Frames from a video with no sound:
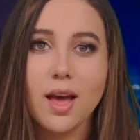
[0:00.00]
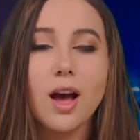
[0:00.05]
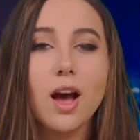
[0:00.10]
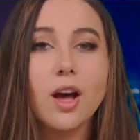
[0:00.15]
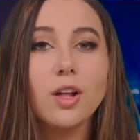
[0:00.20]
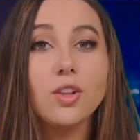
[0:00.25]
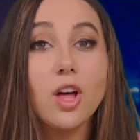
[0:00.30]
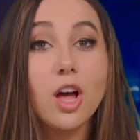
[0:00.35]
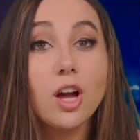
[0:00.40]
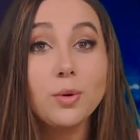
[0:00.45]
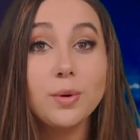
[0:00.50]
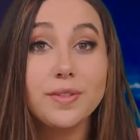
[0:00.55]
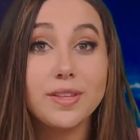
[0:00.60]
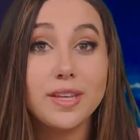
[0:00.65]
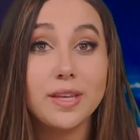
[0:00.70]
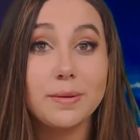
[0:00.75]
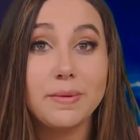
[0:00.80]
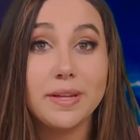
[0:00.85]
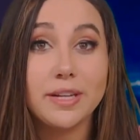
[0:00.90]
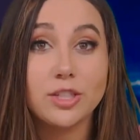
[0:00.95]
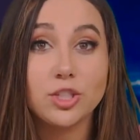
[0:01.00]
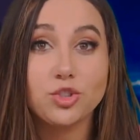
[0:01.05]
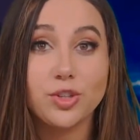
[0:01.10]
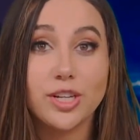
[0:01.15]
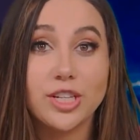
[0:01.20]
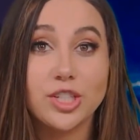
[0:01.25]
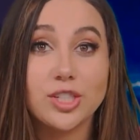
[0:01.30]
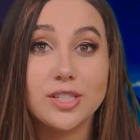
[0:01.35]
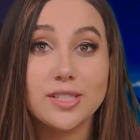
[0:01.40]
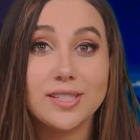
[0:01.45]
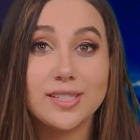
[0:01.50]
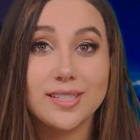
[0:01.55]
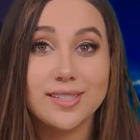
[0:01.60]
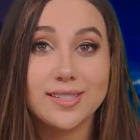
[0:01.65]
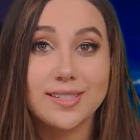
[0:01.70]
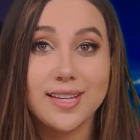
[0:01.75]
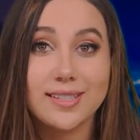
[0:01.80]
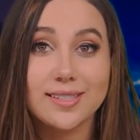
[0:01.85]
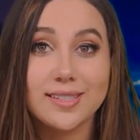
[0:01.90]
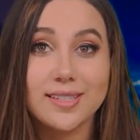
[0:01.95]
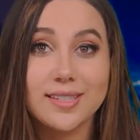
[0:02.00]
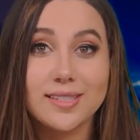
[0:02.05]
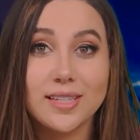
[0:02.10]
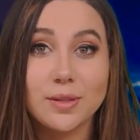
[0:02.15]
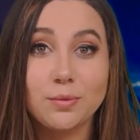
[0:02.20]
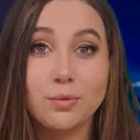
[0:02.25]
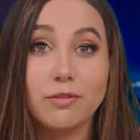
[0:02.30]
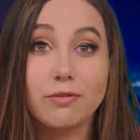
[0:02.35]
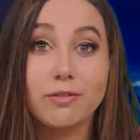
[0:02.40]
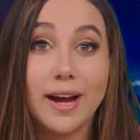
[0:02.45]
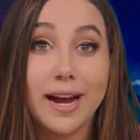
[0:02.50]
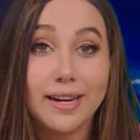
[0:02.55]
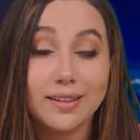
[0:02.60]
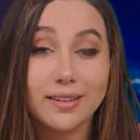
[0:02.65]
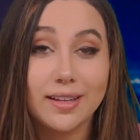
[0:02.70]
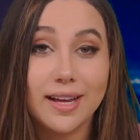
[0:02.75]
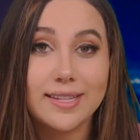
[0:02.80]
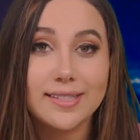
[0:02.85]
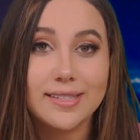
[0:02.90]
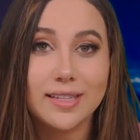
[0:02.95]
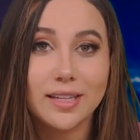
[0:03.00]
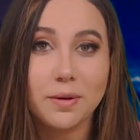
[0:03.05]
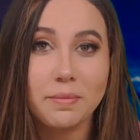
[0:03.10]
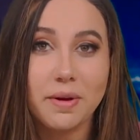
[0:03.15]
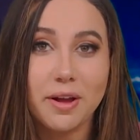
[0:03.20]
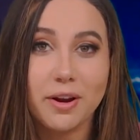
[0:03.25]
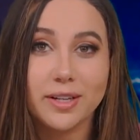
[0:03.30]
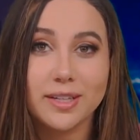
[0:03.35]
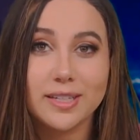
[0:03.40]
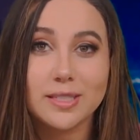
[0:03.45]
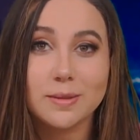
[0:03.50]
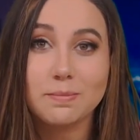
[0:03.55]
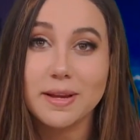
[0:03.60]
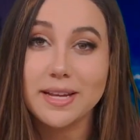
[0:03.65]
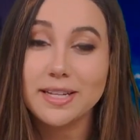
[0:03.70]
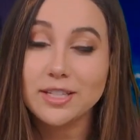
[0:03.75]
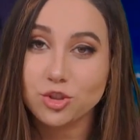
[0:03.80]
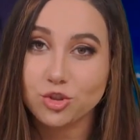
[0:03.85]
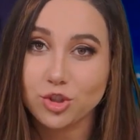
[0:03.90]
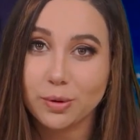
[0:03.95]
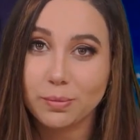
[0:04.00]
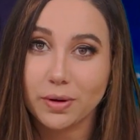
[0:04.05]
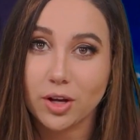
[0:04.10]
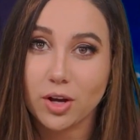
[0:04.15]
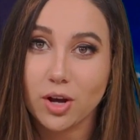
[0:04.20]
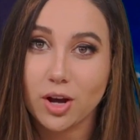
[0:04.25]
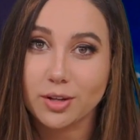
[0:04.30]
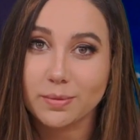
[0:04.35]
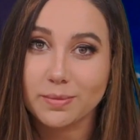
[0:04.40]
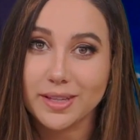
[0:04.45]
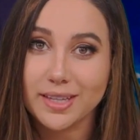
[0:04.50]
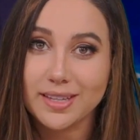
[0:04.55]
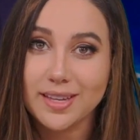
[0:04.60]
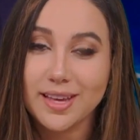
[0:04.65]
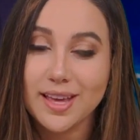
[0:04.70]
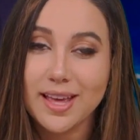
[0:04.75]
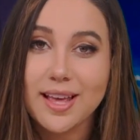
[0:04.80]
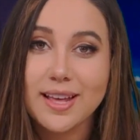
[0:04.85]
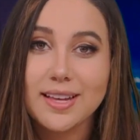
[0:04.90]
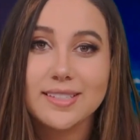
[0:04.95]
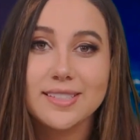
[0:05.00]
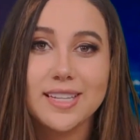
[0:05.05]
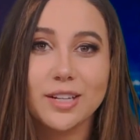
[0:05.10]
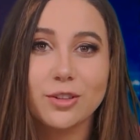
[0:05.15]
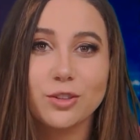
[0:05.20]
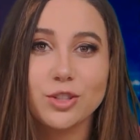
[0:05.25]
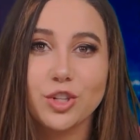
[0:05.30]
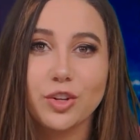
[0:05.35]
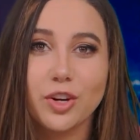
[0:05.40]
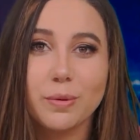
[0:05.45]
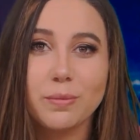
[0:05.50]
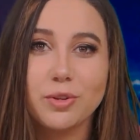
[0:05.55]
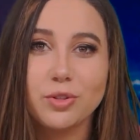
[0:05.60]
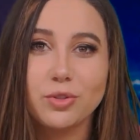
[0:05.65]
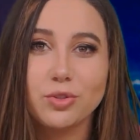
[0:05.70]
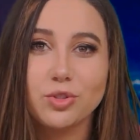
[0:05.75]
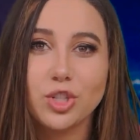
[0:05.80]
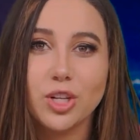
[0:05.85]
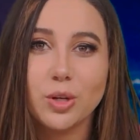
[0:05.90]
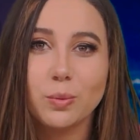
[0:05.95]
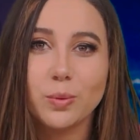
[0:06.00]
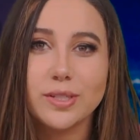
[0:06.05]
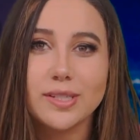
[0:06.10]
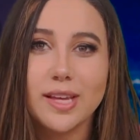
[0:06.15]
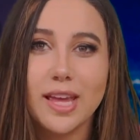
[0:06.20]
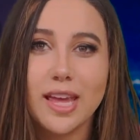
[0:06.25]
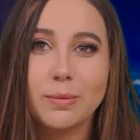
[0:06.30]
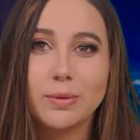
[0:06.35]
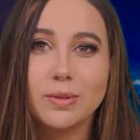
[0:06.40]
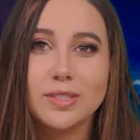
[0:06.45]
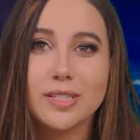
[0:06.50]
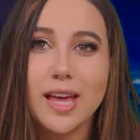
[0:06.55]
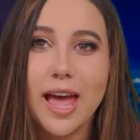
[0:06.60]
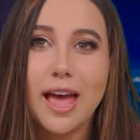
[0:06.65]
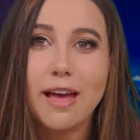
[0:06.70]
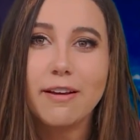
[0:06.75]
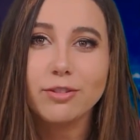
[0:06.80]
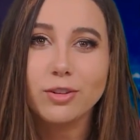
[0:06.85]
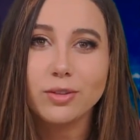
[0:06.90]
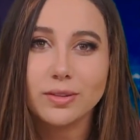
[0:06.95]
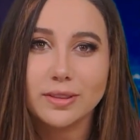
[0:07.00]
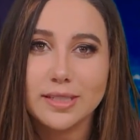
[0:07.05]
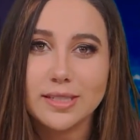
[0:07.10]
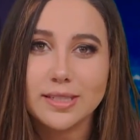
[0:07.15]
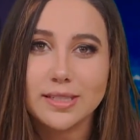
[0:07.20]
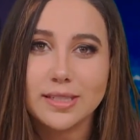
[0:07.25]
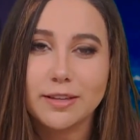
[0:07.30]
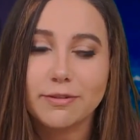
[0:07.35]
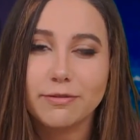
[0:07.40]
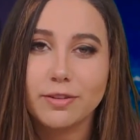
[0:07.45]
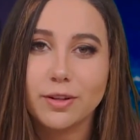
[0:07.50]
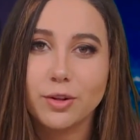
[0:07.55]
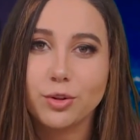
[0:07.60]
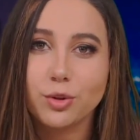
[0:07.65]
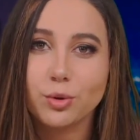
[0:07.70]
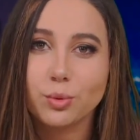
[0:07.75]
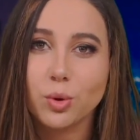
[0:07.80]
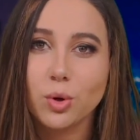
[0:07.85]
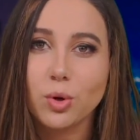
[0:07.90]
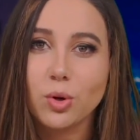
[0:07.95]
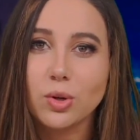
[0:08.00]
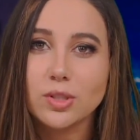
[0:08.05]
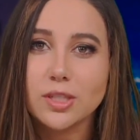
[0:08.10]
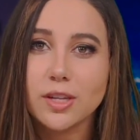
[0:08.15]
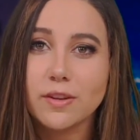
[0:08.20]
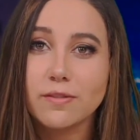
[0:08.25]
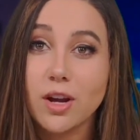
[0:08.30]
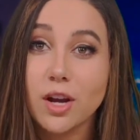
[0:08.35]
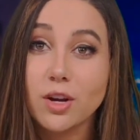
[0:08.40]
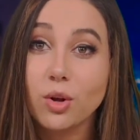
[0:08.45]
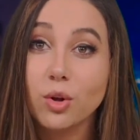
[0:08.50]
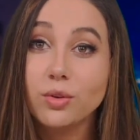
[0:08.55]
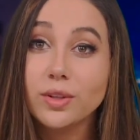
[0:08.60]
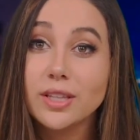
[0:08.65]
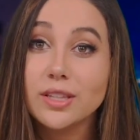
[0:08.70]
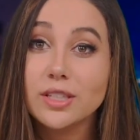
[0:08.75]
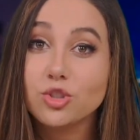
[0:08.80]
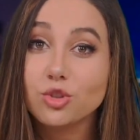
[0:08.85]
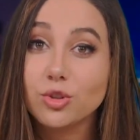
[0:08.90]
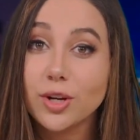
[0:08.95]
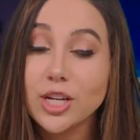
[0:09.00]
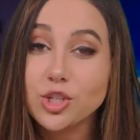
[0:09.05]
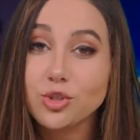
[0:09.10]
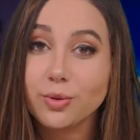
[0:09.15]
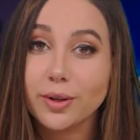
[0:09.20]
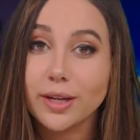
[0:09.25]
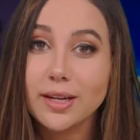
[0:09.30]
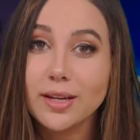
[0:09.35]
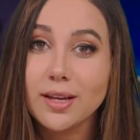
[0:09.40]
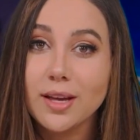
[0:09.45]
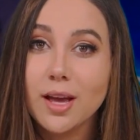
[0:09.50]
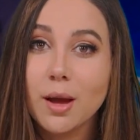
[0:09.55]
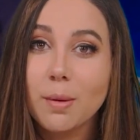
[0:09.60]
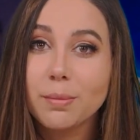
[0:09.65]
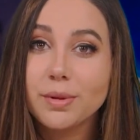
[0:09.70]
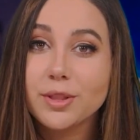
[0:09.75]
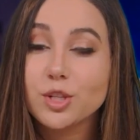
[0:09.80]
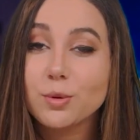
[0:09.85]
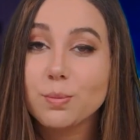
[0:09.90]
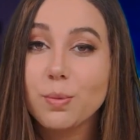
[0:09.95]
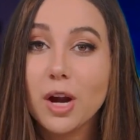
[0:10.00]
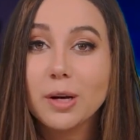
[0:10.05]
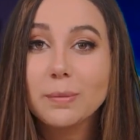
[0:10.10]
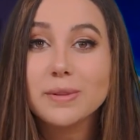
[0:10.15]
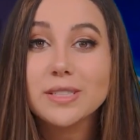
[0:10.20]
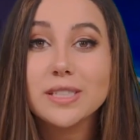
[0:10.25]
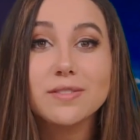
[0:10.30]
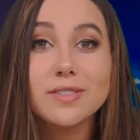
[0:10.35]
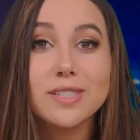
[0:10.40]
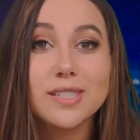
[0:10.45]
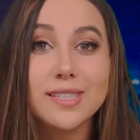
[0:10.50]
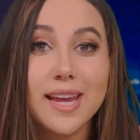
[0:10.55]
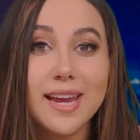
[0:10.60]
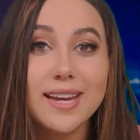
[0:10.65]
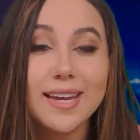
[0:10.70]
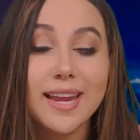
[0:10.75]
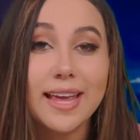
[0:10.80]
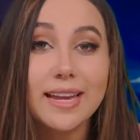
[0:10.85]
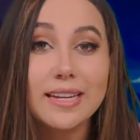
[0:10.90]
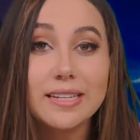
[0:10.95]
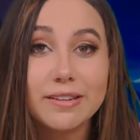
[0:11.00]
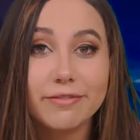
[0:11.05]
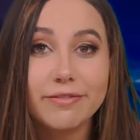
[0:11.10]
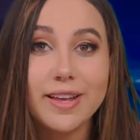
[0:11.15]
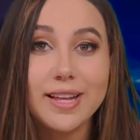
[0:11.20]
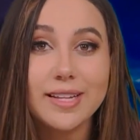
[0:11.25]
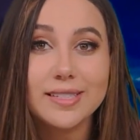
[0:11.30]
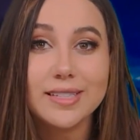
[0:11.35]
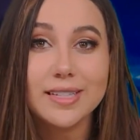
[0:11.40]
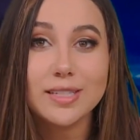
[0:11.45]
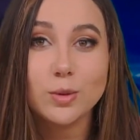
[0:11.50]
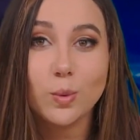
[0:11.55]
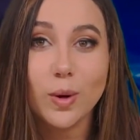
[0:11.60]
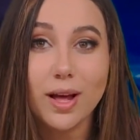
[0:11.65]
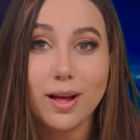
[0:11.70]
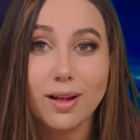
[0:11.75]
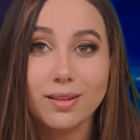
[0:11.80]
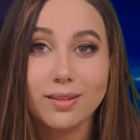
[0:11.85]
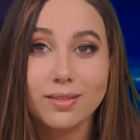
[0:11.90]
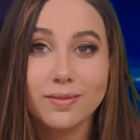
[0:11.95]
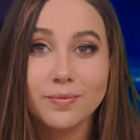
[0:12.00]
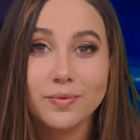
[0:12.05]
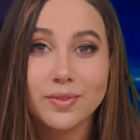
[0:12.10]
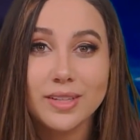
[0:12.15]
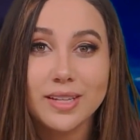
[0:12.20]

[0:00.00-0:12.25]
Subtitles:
Along with the administration's successes in revitalizing America's mainstream economy, Secretary Mnuchin was able to effortlessly fill the roles of not only the Treasury, but the Departments of State and Defense as well.